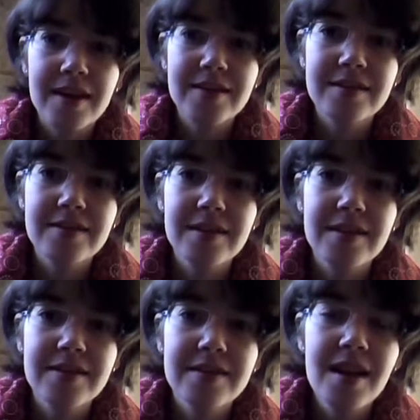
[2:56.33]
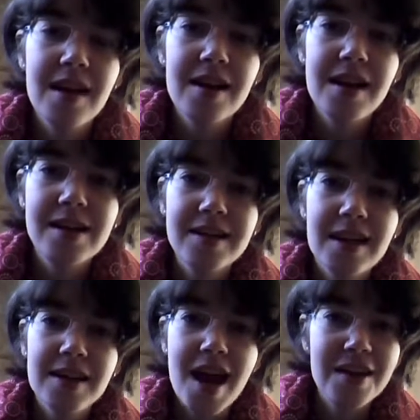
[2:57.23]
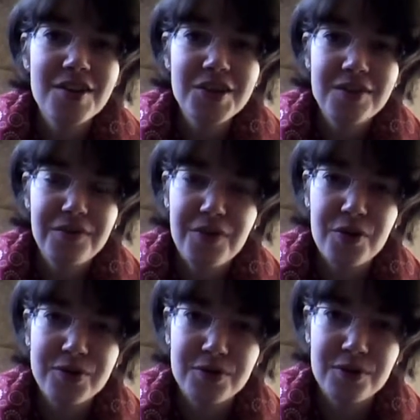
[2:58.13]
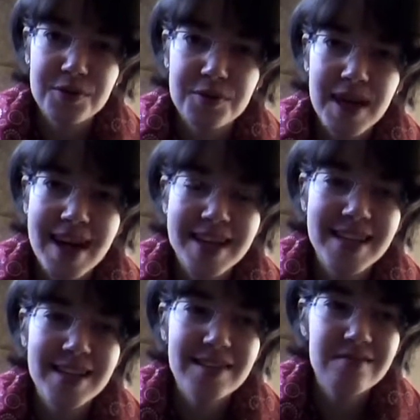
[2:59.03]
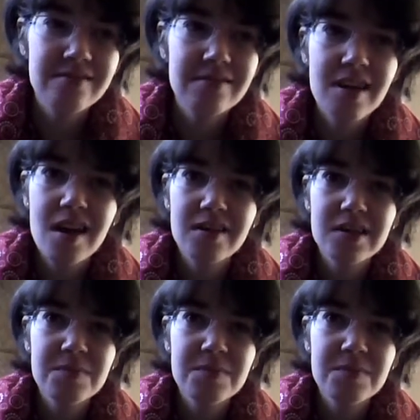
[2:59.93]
It's letting that energy flow through you, and it's not